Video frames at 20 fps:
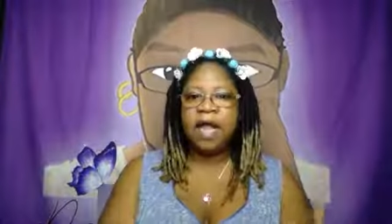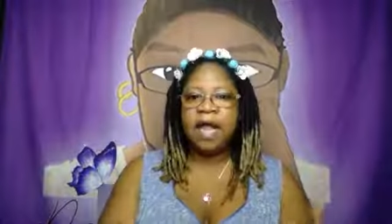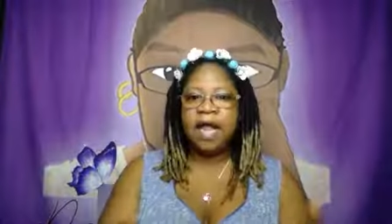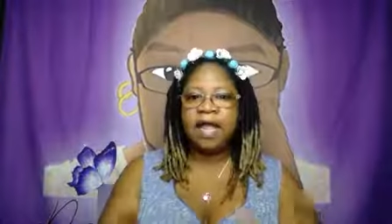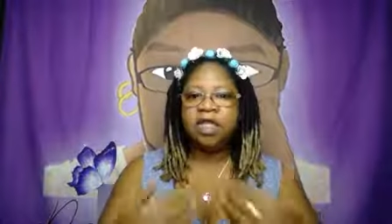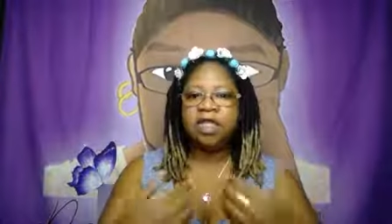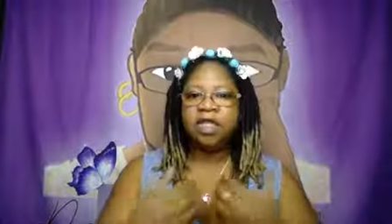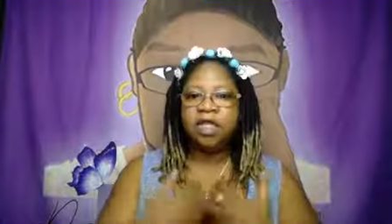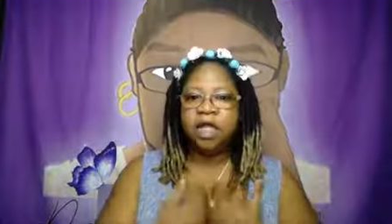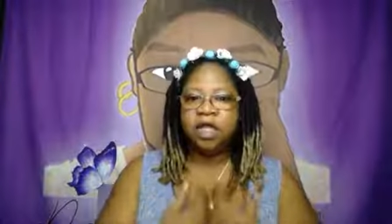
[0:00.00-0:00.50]

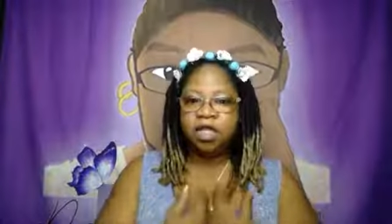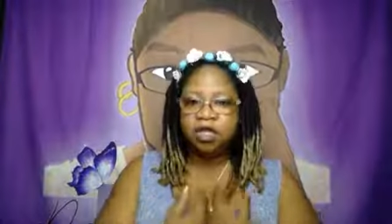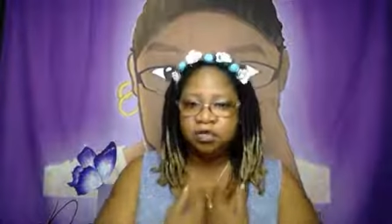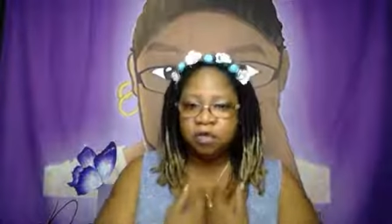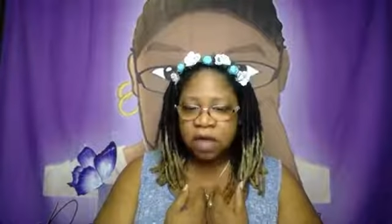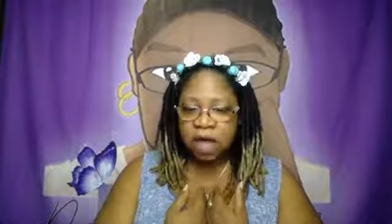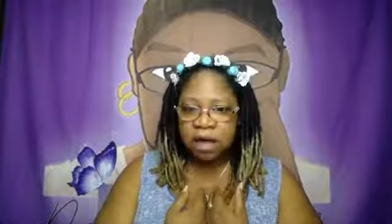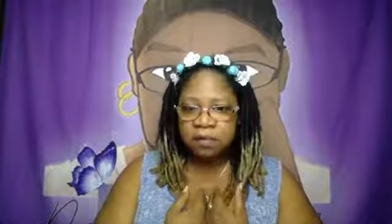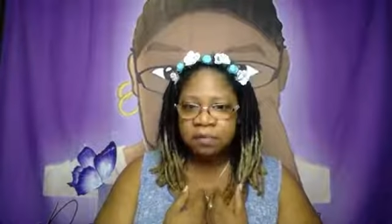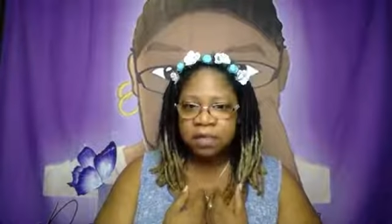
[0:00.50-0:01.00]
and then you
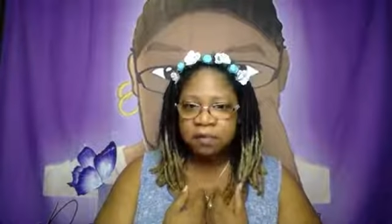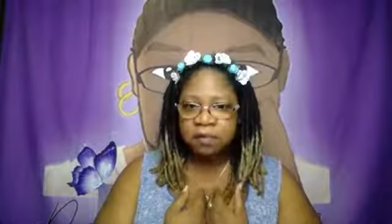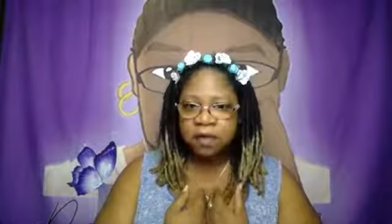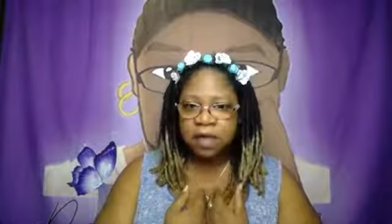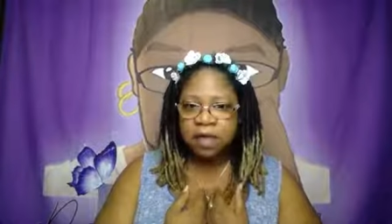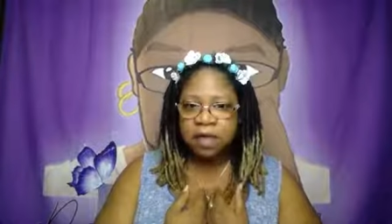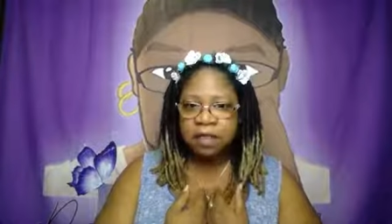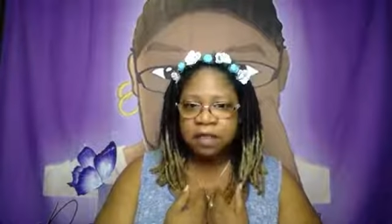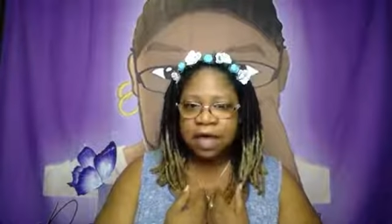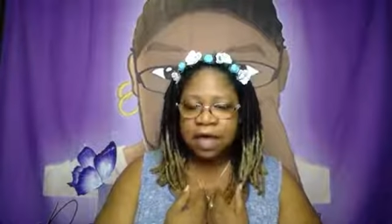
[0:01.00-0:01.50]
come to
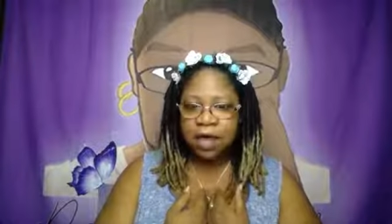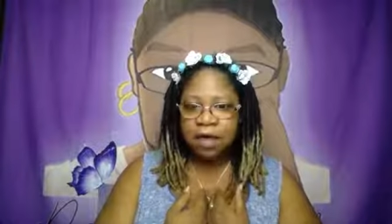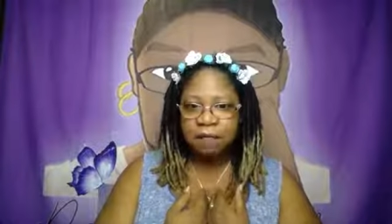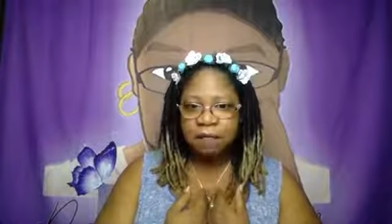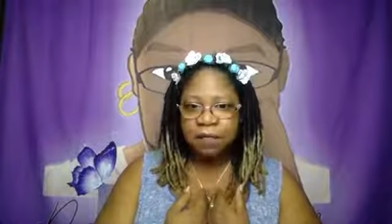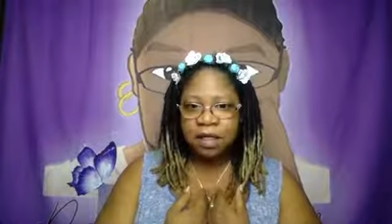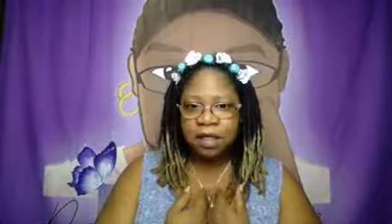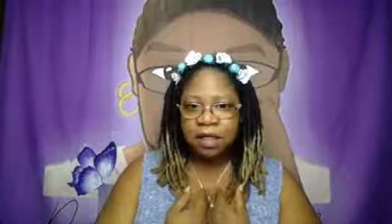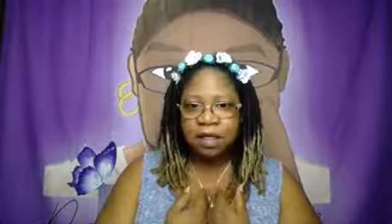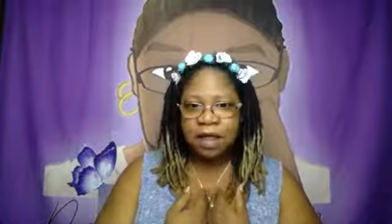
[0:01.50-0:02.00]
me and tell
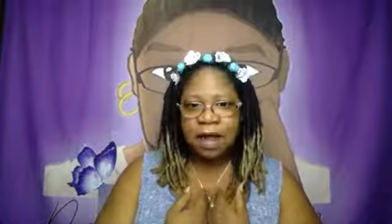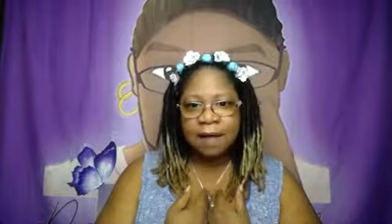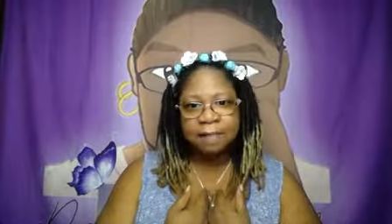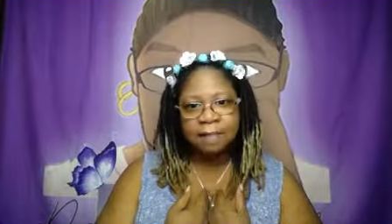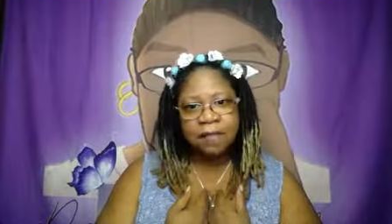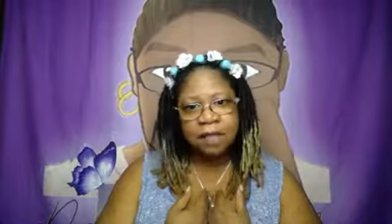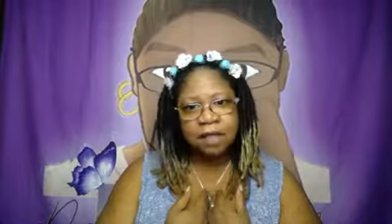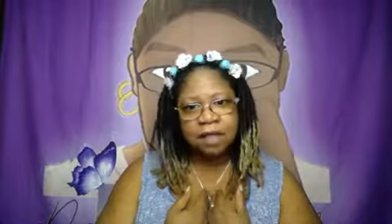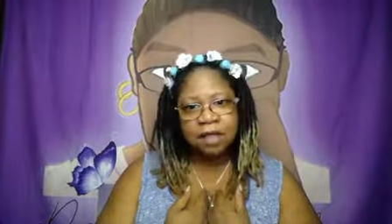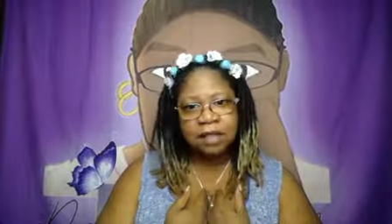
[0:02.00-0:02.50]
me that I'm
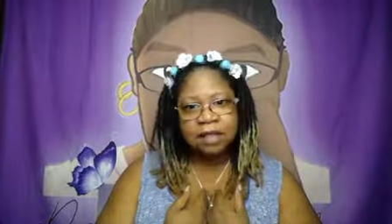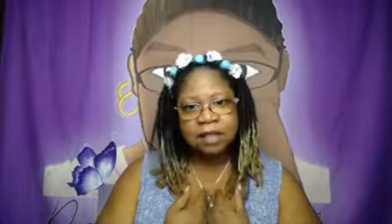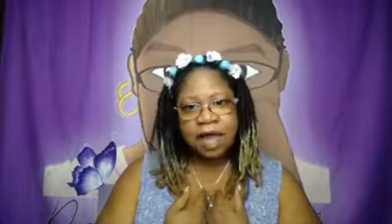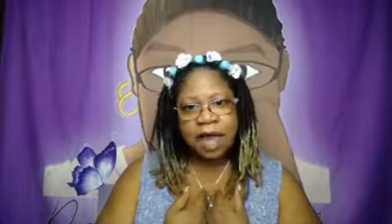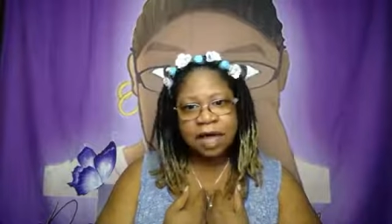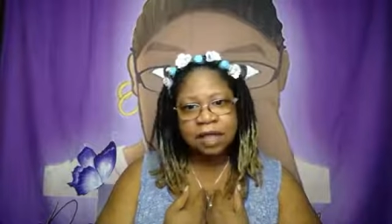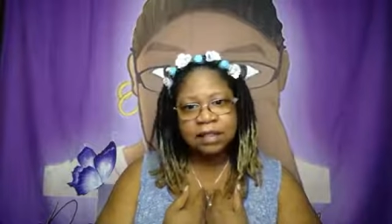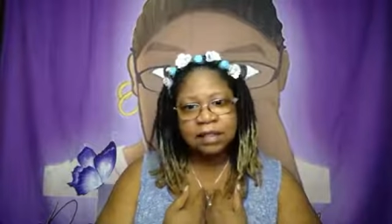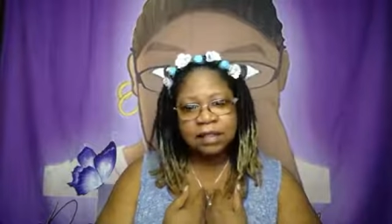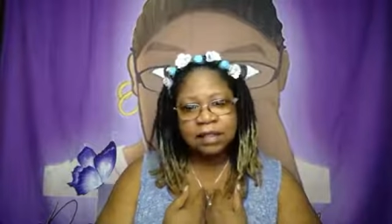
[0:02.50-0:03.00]
being
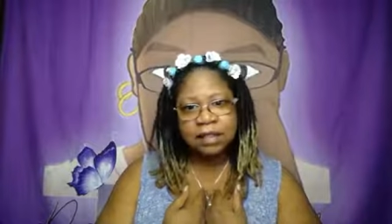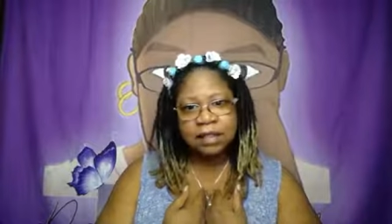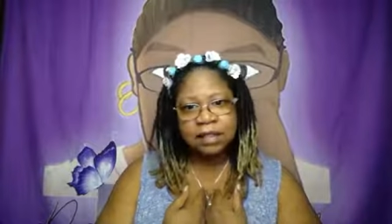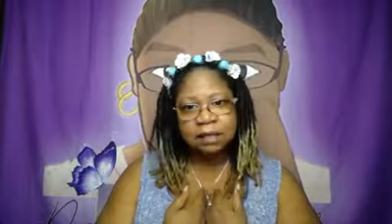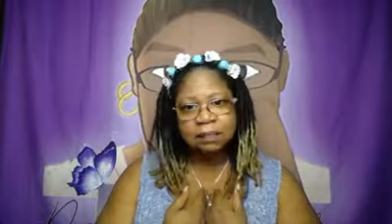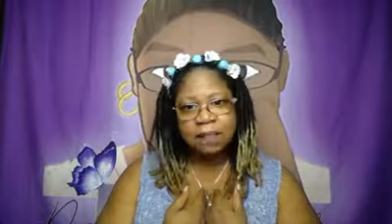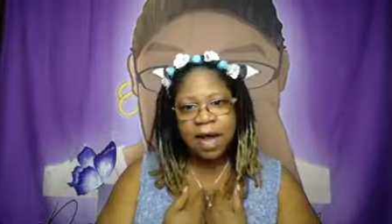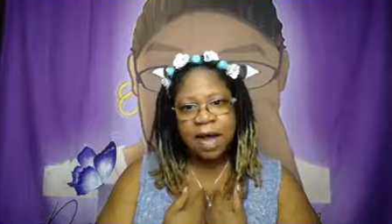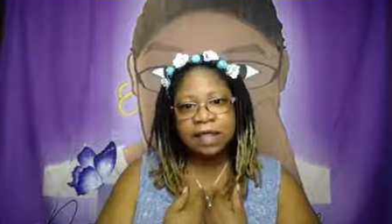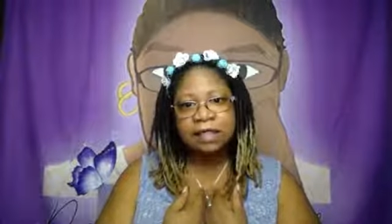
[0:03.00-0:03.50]

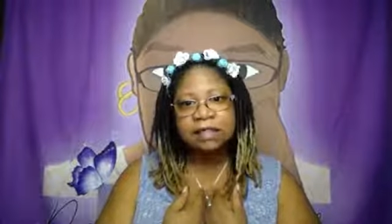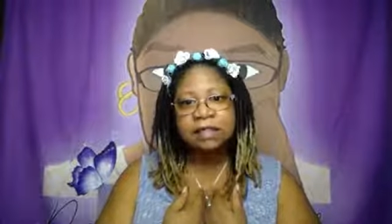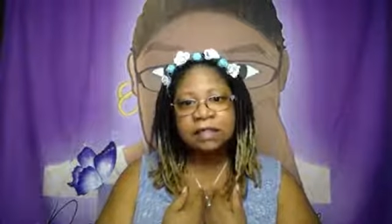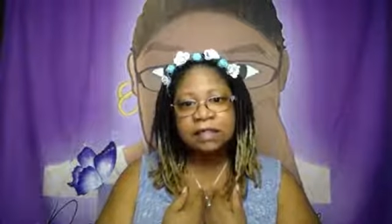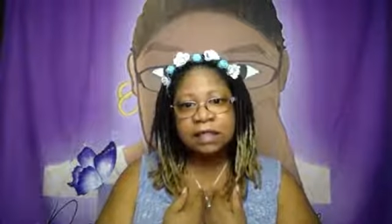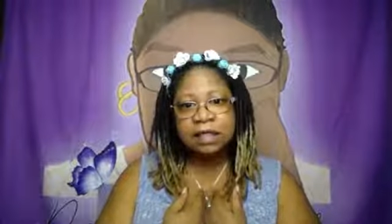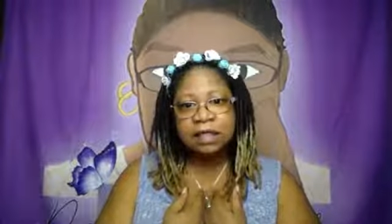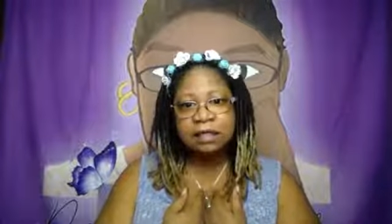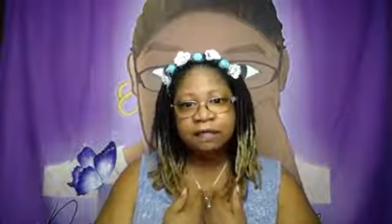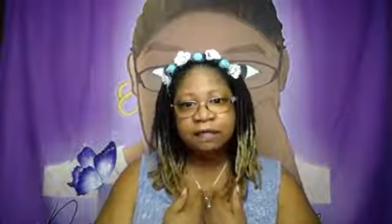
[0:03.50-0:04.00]
toxically
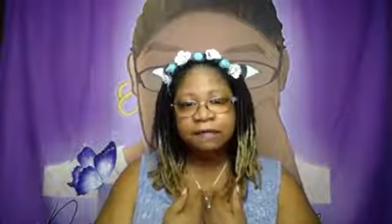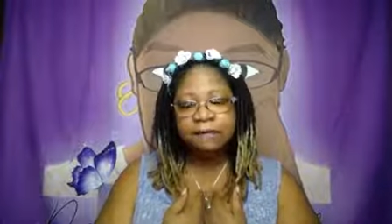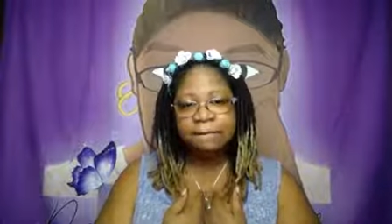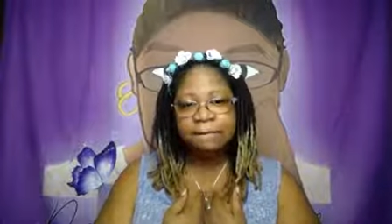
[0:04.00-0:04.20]
positive,